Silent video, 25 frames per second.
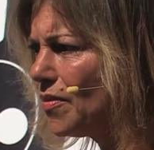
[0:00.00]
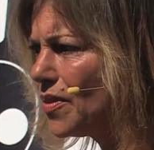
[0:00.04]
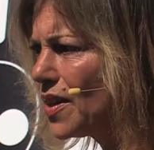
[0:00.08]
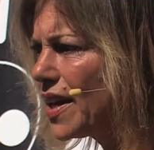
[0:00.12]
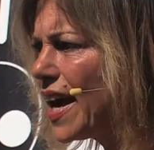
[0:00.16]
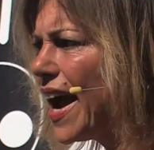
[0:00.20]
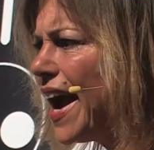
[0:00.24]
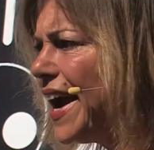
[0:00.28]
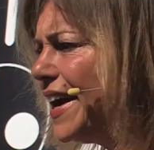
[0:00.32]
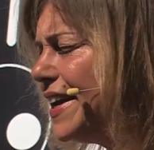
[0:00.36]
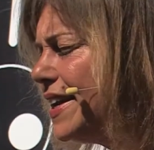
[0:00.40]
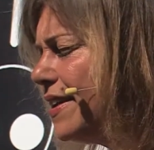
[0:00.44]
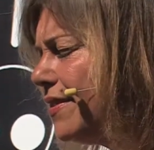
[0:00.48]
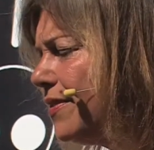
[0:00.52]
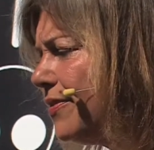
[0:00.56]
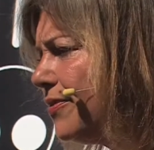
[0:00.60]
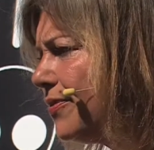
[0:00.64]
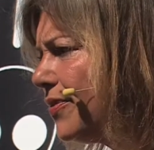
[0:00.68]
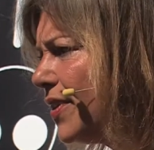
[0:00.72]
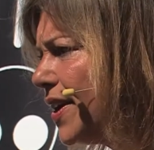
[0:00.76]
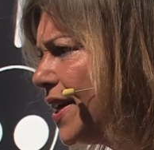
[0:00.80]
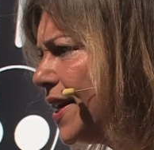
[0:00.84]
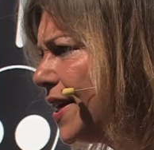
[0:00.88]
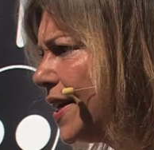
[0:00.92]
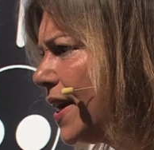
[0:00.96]
kind
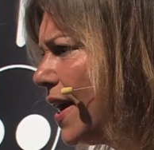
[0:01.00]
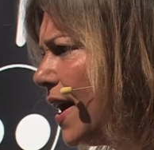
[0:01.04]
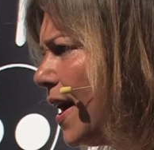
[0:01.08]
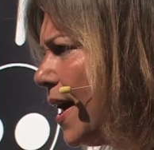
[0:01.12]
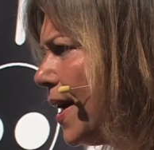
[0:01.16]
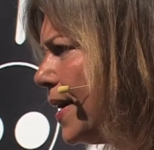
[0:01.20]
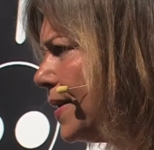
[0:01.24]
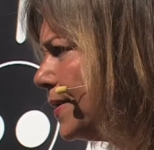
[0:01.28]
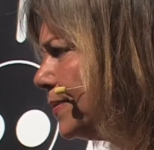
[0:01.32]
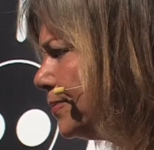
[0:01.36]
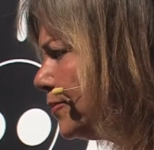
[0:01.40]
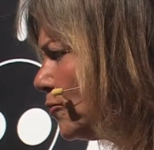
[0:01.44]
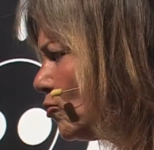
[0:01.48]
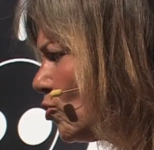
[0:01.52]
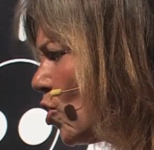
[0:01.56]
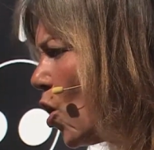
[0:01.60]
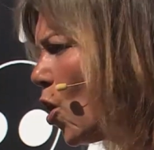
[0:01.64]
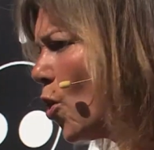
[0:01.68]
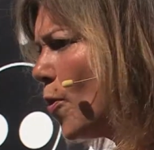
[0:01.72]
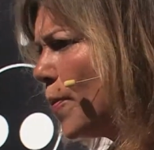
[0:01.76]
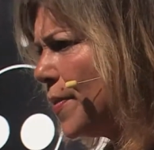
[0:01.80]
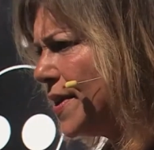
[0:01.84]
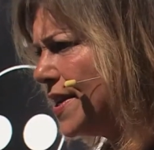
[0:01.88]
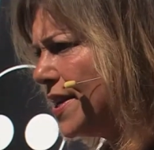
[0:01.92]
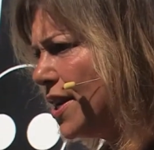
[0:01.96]
of like
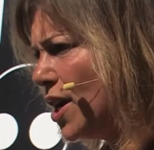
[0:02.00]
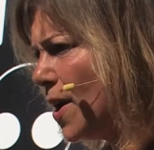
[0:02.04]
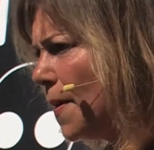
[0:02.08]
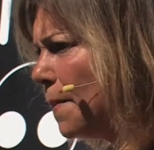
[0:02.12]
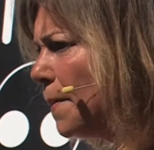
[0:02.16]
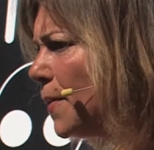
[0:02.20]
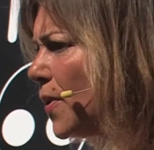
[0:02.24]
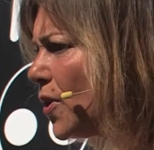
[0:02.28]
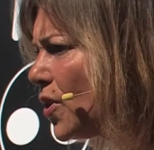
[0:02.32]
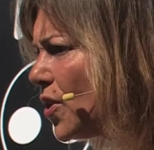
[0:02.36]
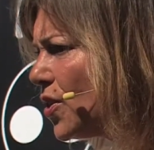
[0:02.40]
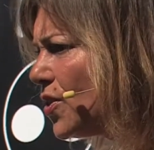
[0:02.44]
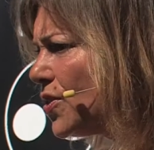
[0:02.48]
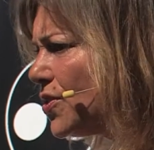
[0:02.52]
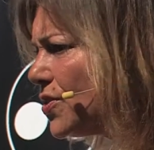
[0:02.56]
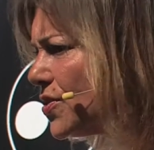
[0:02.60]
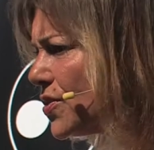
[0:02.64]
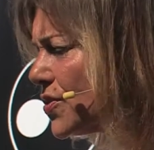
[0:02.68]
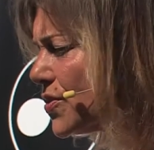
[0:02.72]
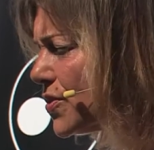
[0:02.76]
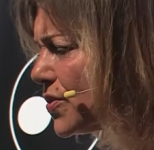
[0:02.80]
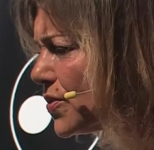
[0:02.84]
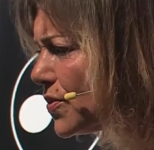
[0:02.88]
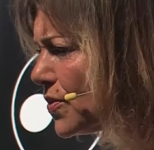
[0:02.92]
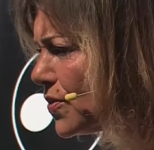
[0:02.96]
Roman
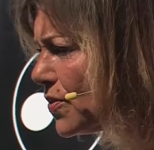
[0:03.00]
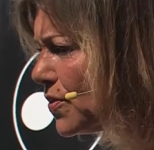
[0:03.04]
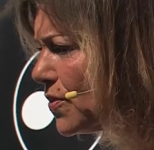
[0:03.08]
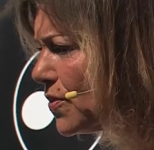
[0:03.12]
numbers.